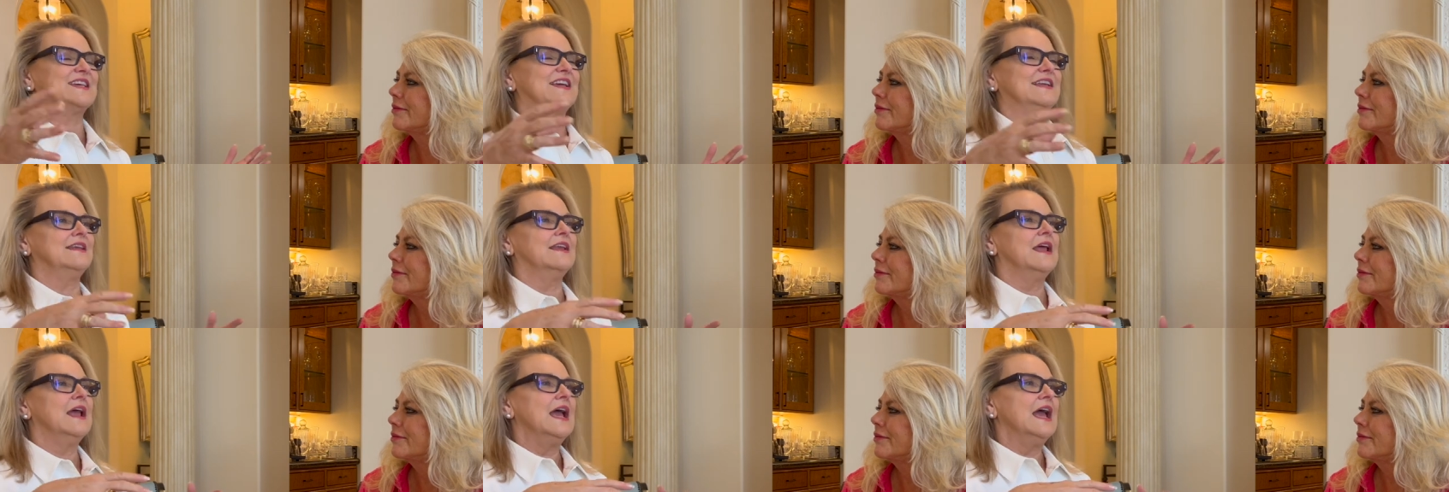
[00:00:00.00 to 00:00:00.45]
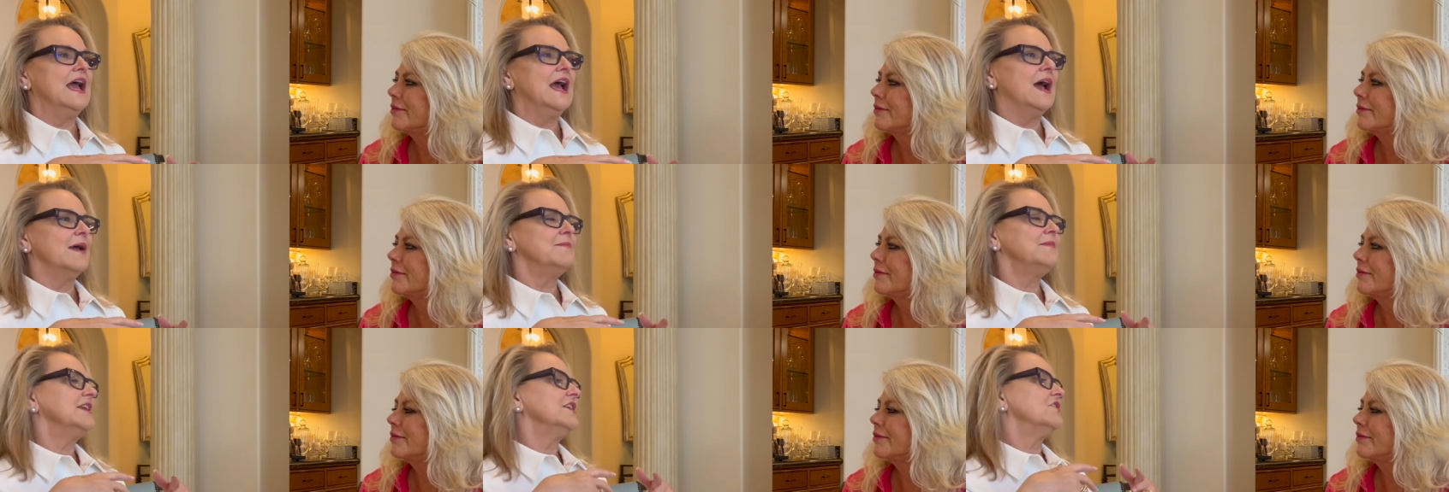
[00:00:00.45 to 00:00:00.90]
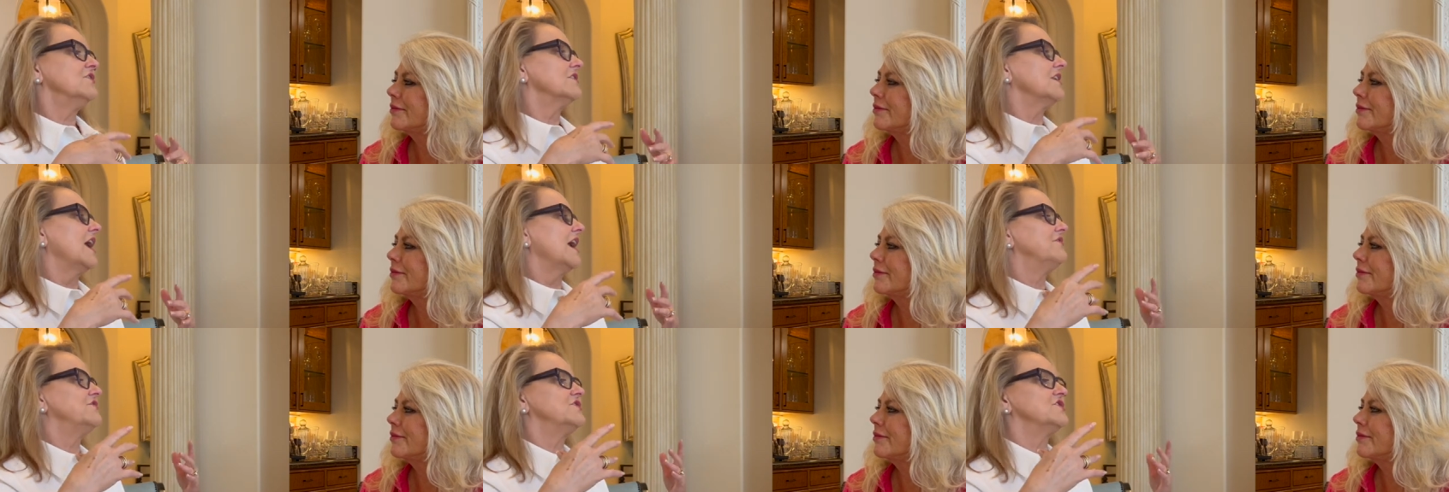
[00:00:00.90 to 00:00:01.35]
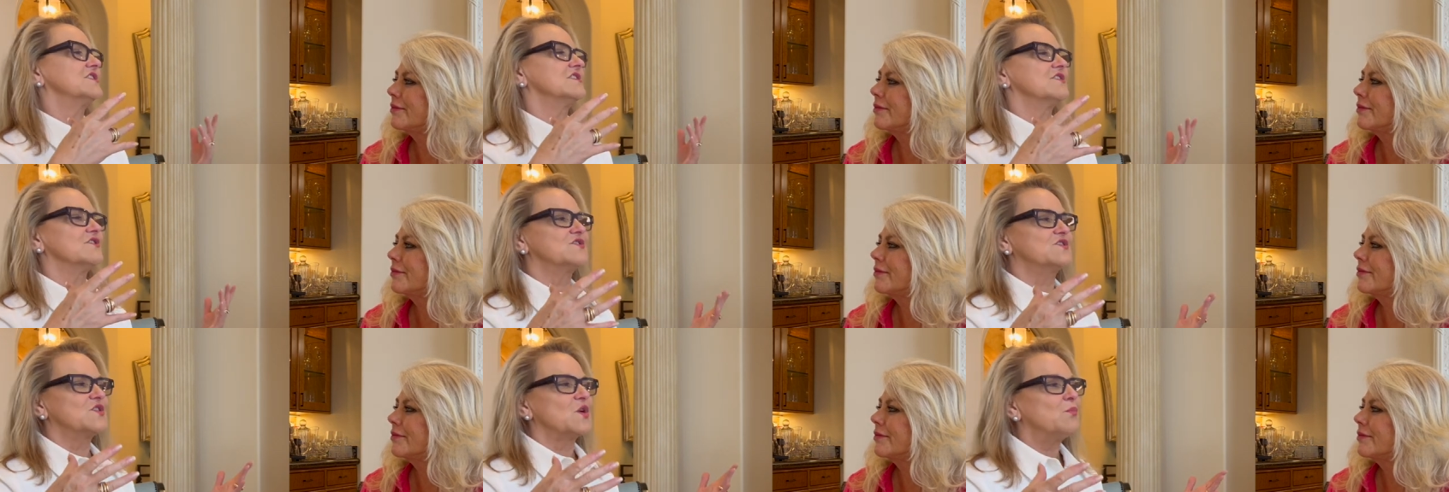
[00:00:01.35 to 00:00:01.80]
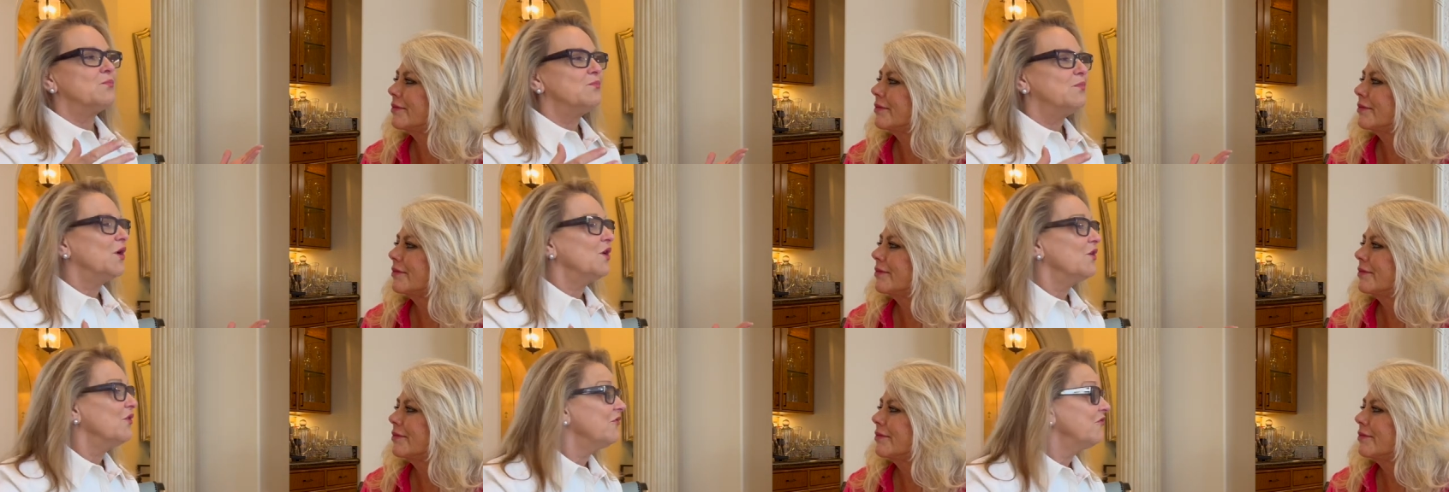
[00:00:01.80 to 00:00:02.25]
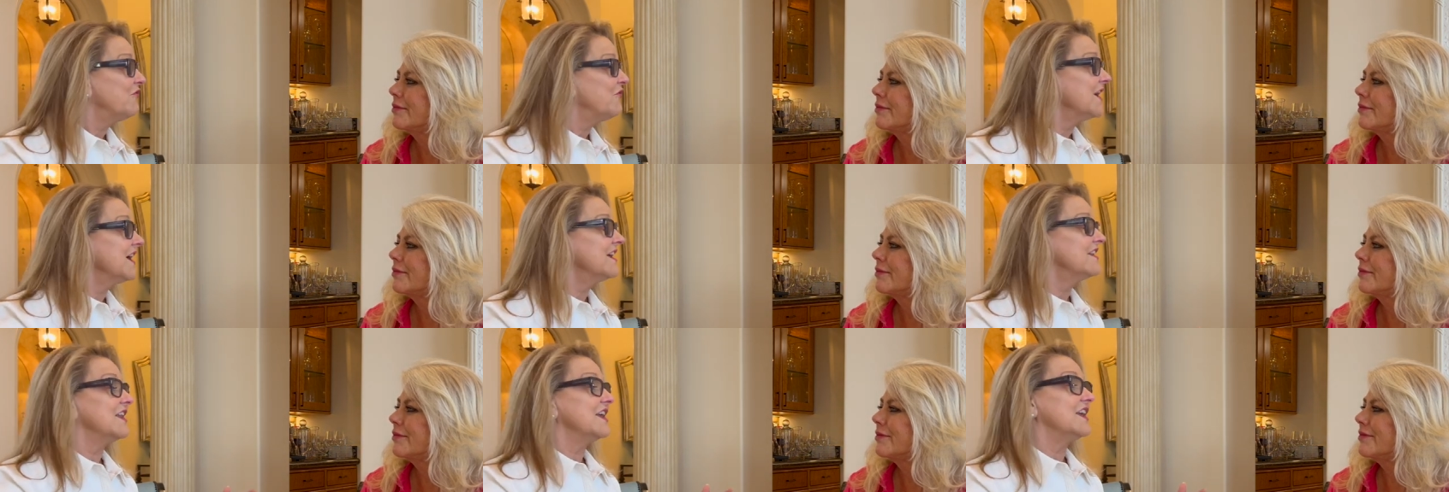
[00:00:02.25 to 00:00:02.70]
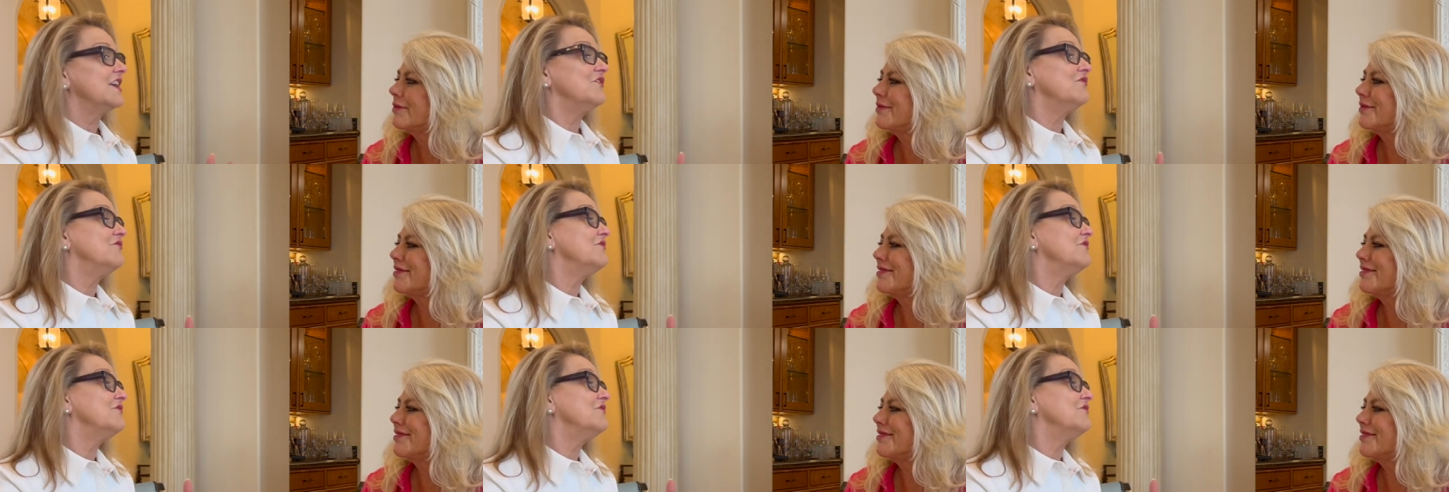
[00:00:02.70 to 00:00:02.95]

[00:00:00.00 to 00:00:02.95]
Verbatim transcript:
Speaker 1: and I mean, your life just looks so perfect. Like you've